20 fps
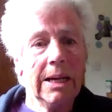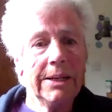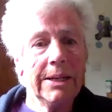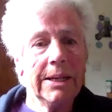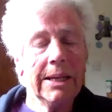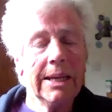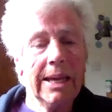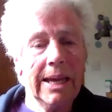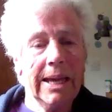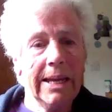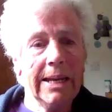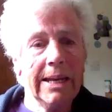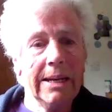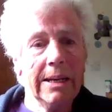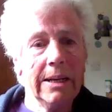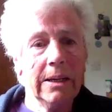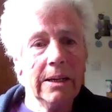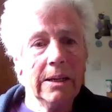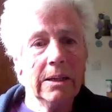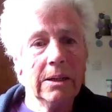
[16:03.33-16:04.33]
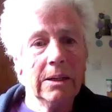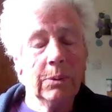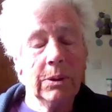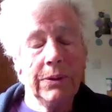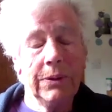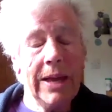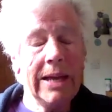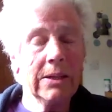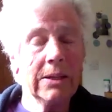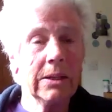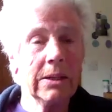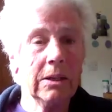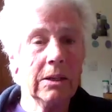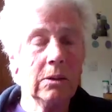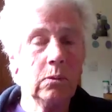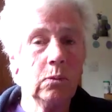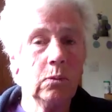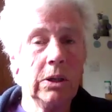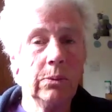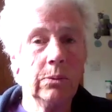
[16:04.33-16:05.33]
And again, that
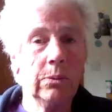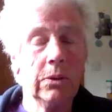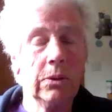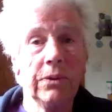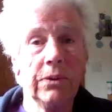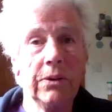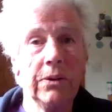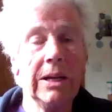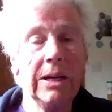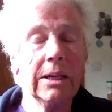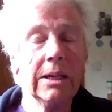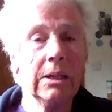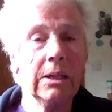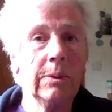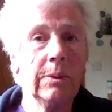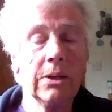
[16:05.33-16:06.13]
time we were very lucky.